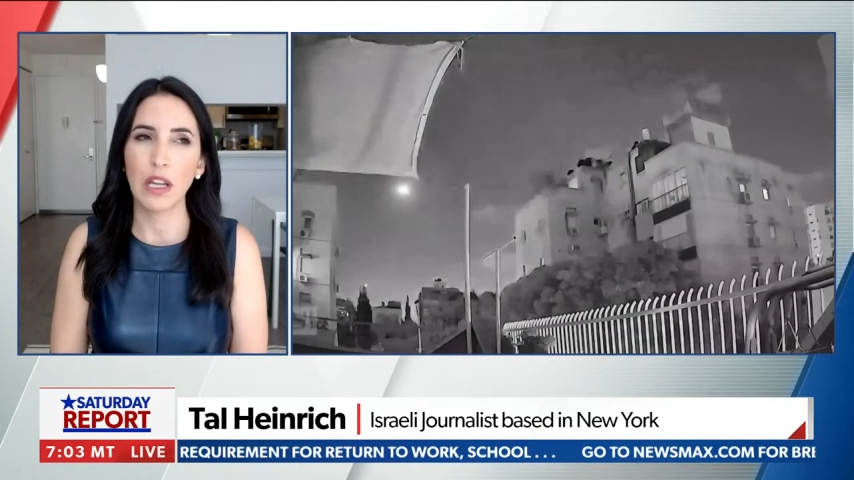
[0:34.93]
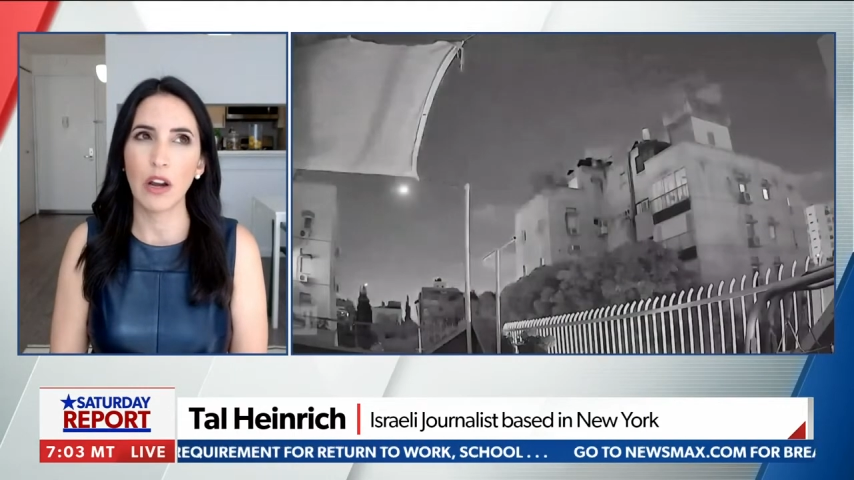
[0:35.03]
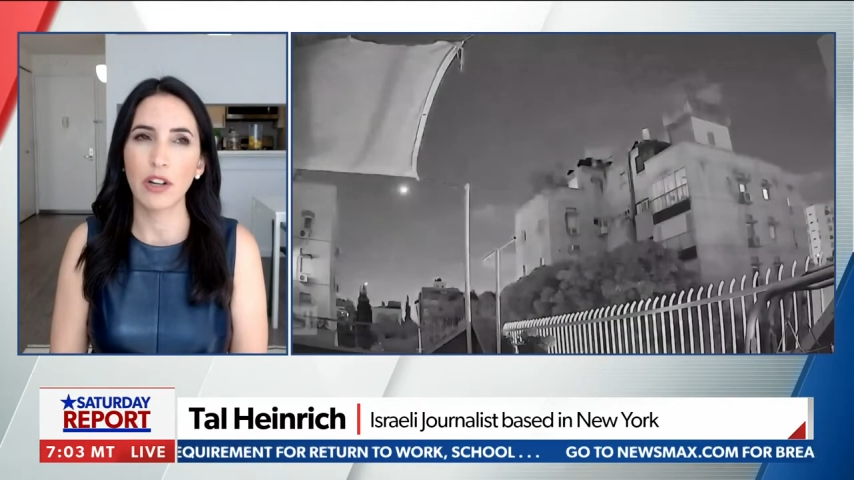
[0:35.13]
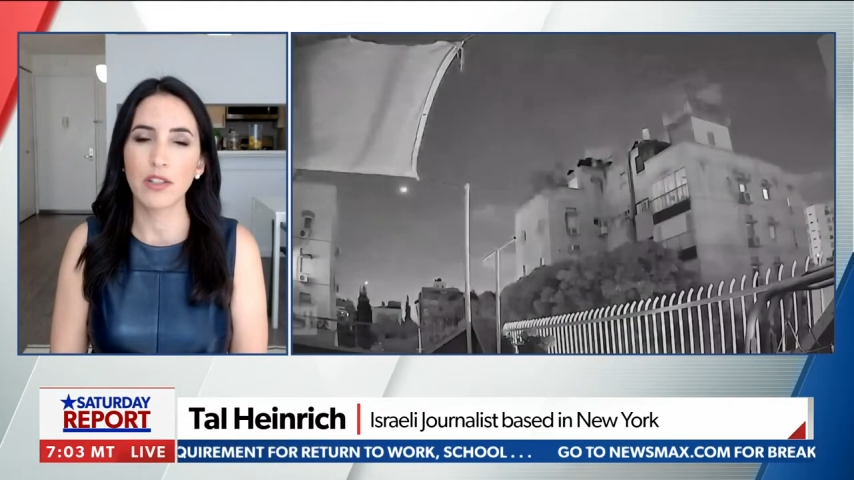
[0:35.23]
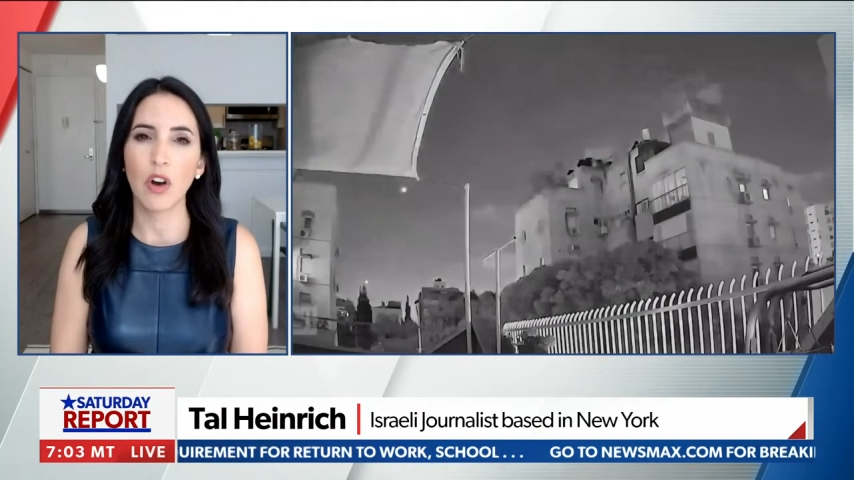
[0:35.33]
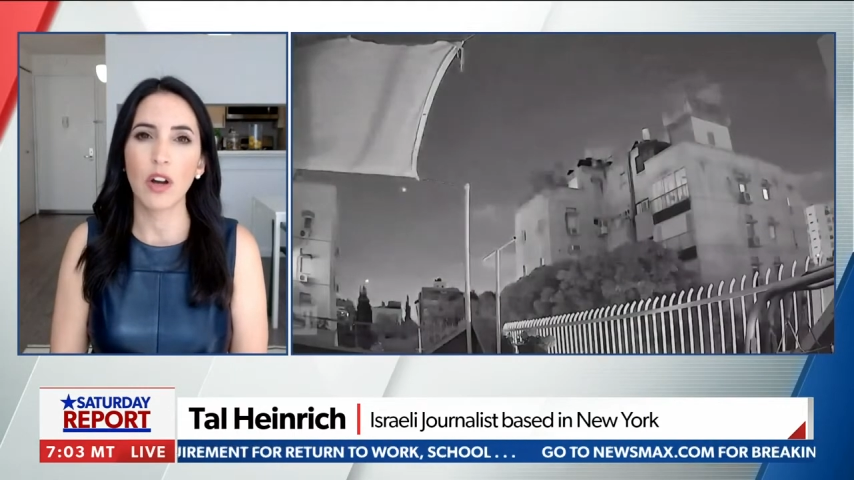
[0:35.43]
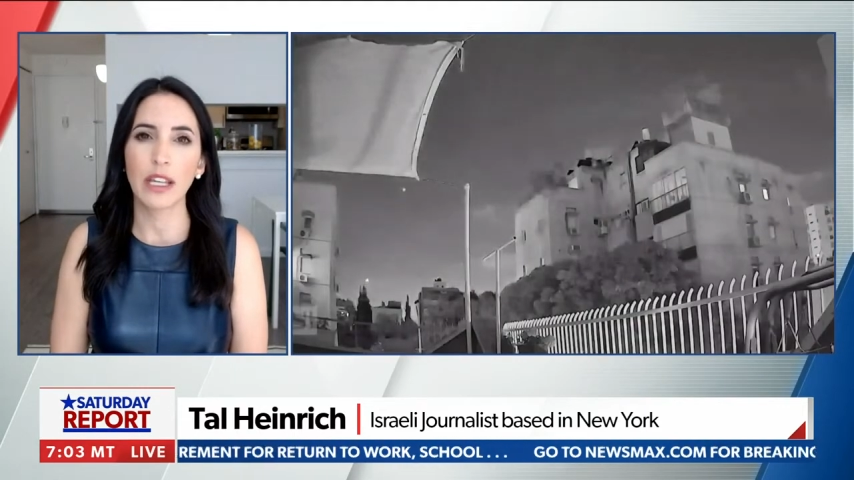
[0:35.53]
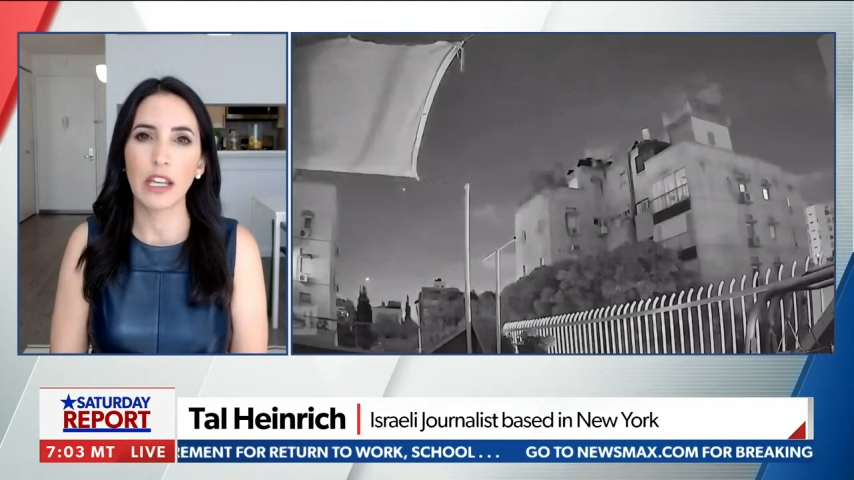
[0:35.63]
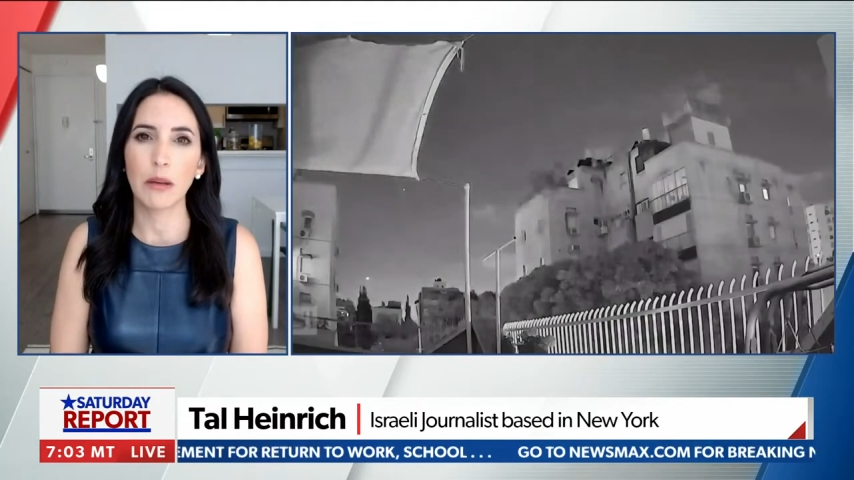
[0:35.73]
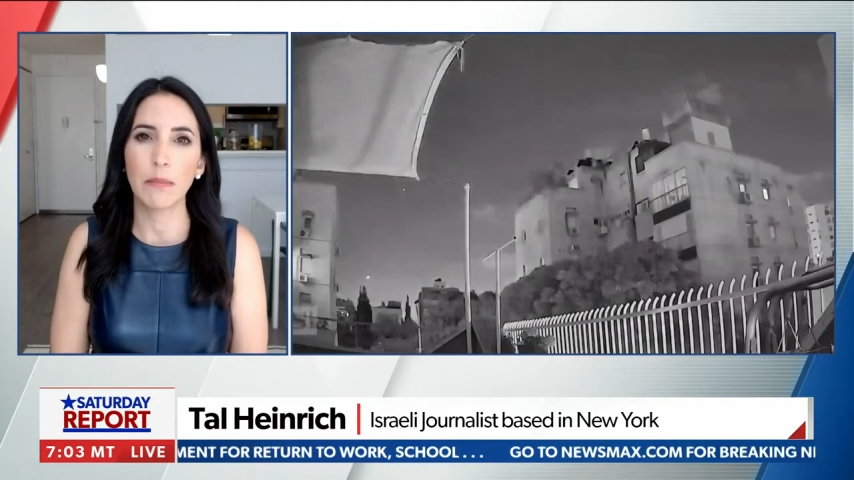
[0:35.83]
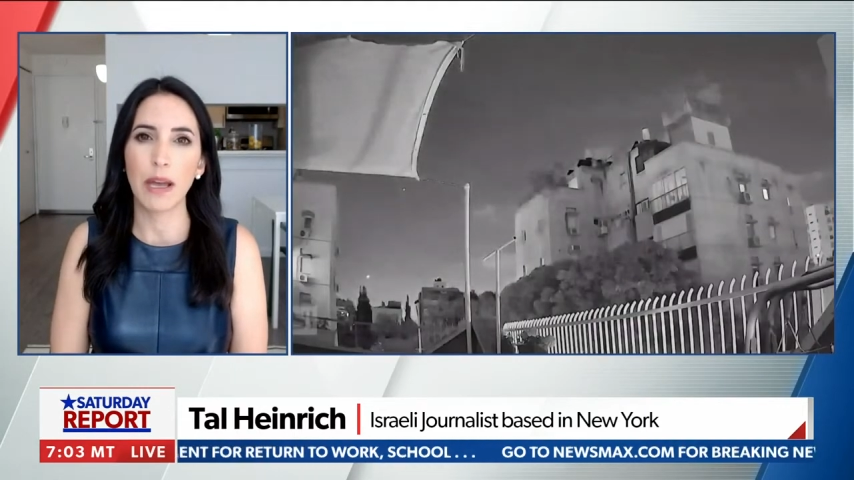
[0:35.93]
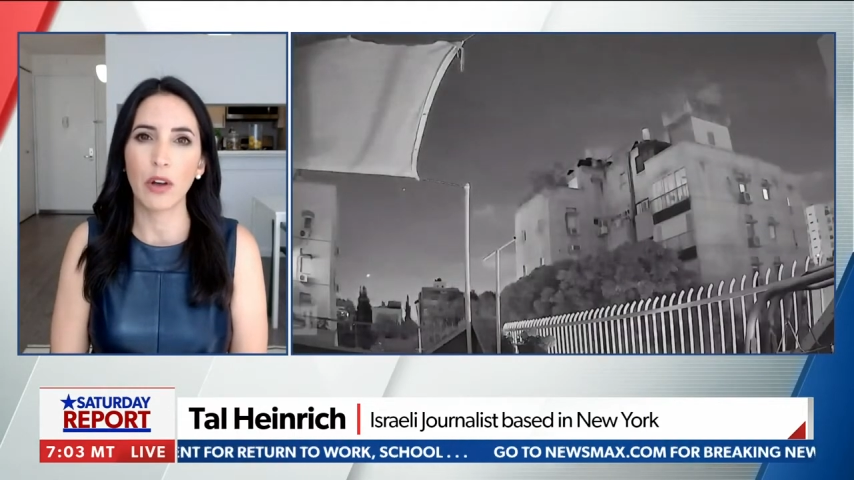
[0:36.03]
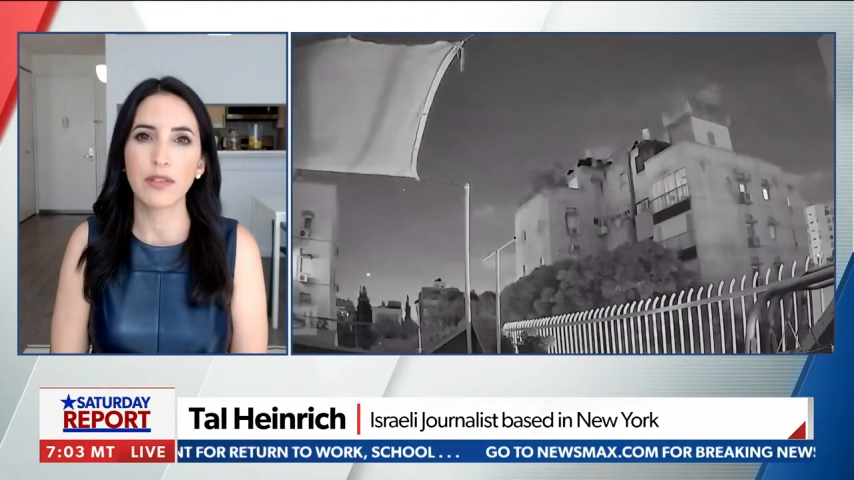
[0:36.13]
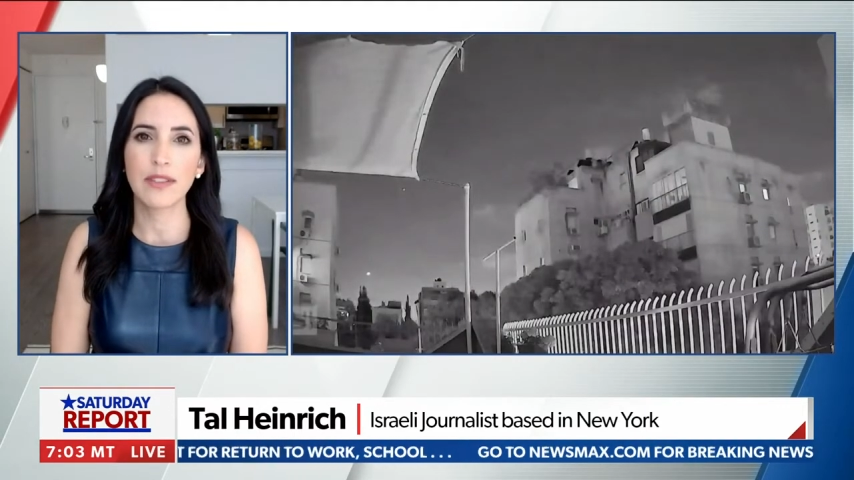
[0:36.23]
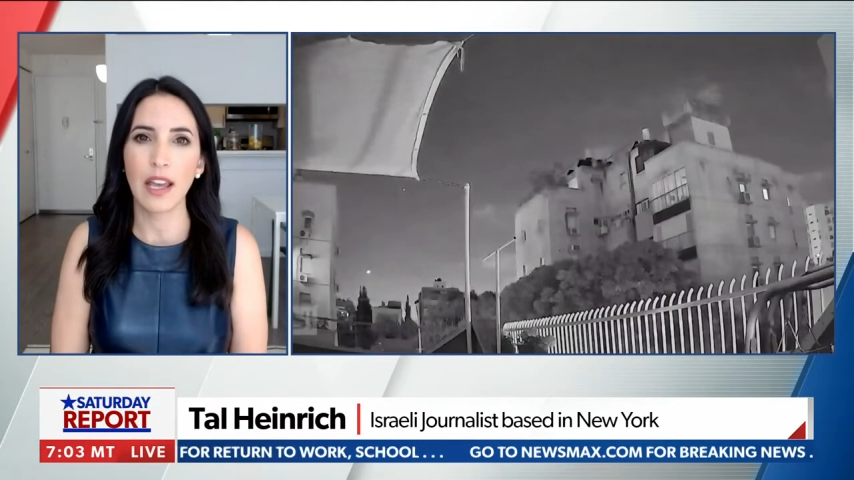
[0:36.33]
are talking
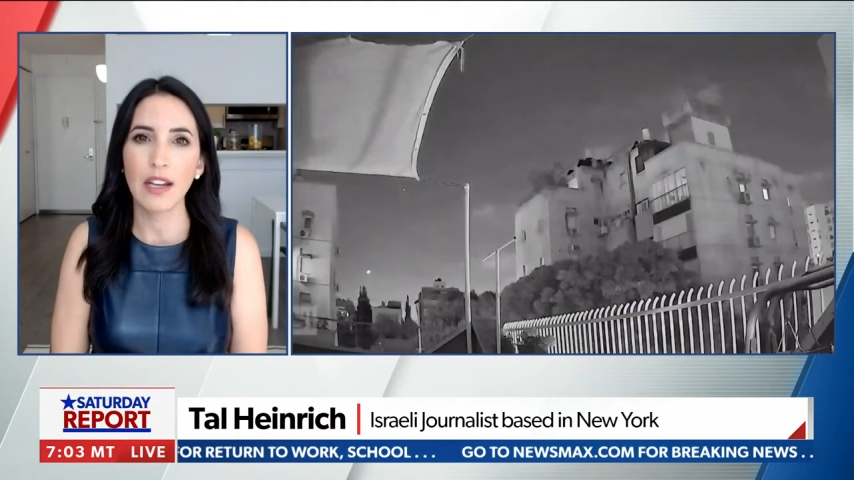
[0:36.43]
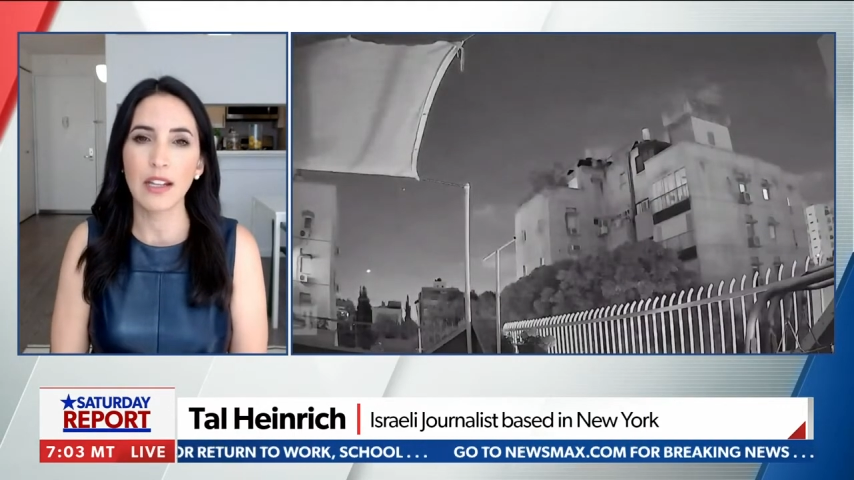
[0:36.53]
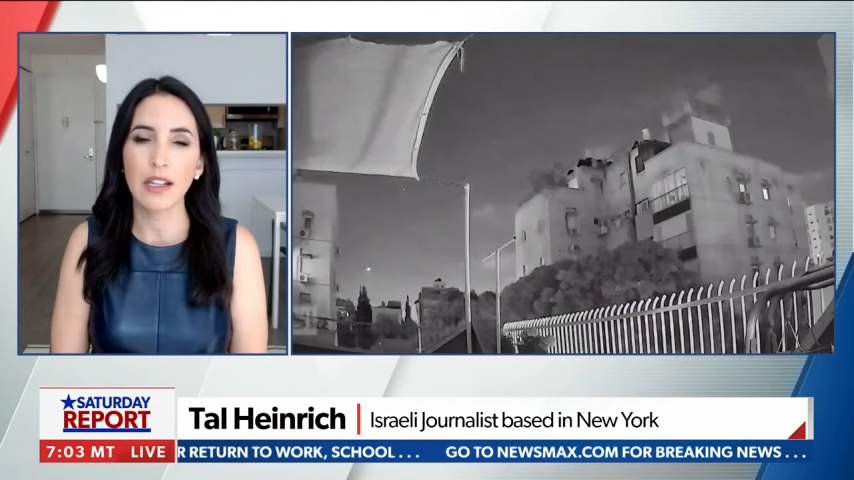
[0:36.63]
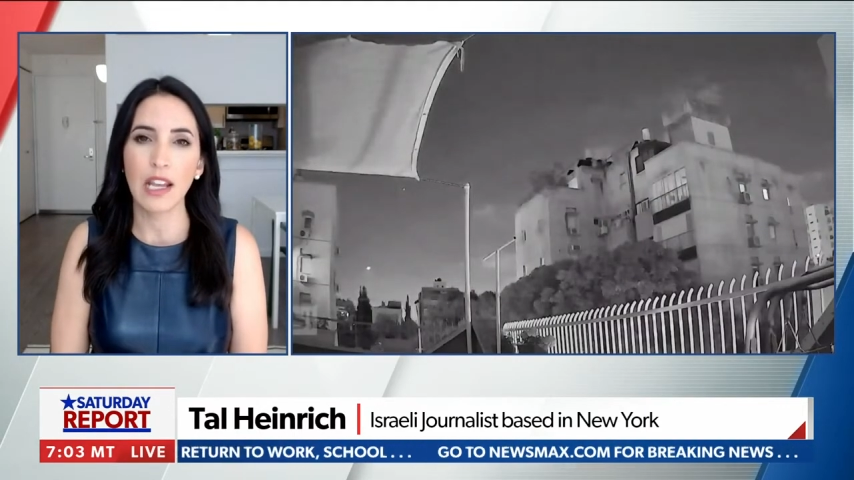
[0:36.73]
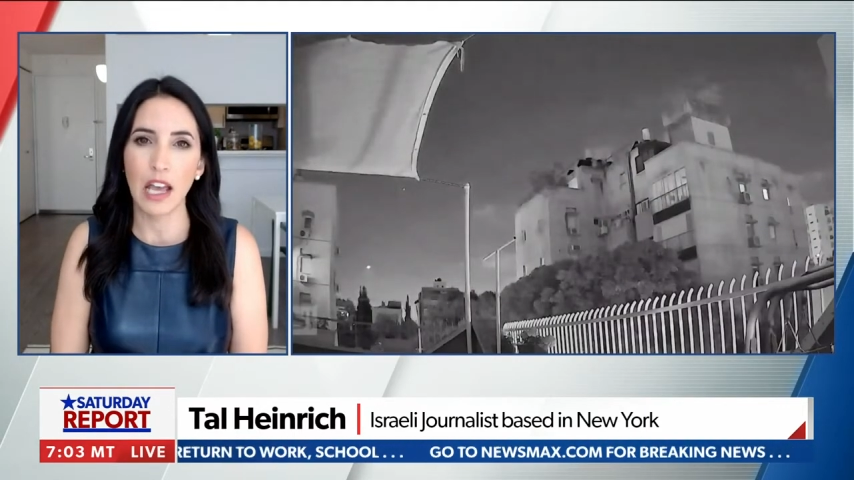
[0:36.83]
about 10